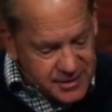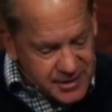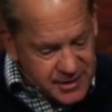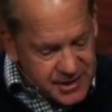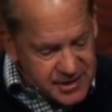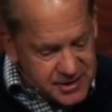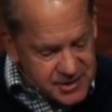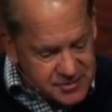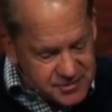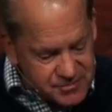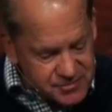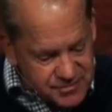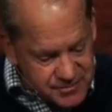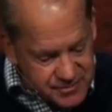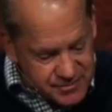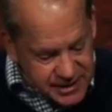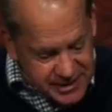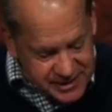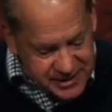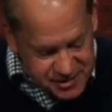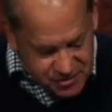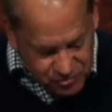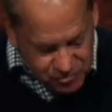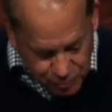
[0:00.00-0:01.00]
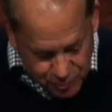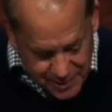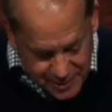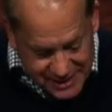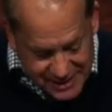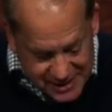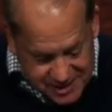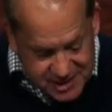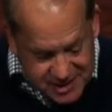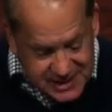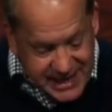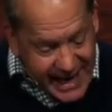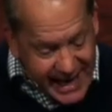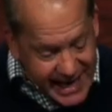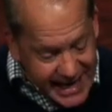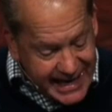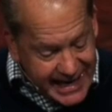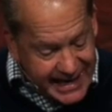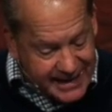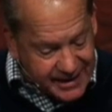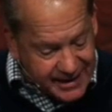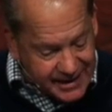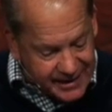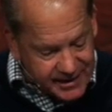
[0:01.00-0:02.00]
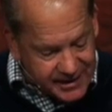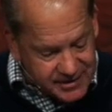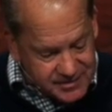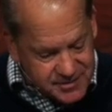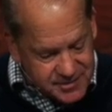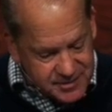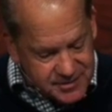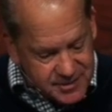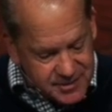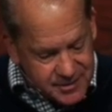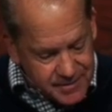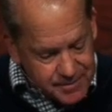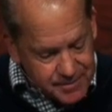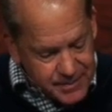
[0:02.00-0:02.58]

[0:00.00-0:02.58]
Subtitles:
He's restating it.